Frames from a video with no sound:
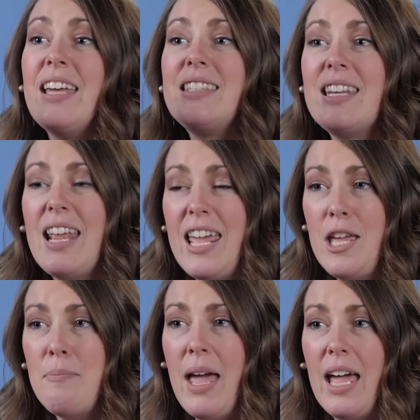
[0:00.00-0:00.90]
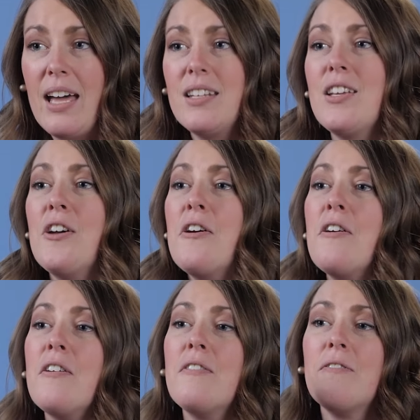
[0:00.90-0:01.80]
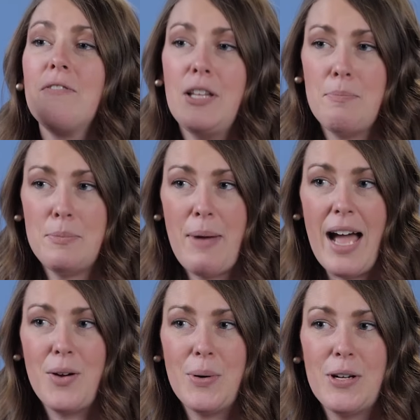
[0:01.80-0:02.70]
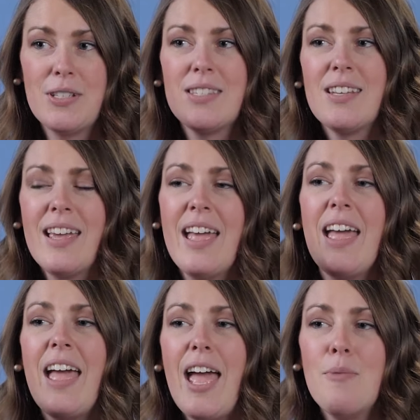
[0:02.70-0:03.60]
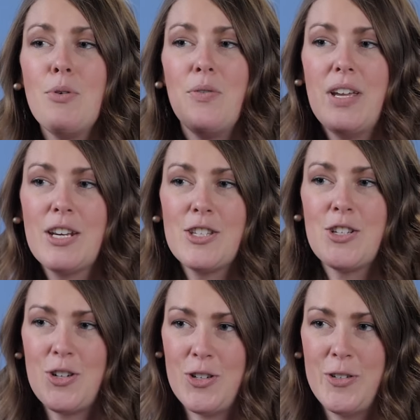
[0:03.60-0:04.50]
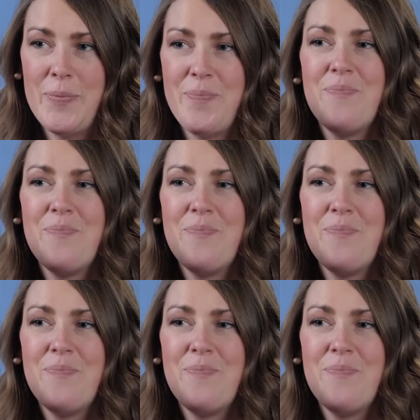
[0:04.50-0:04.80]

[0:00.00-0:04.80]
It's an M hand flipped backwards and moving in a circle.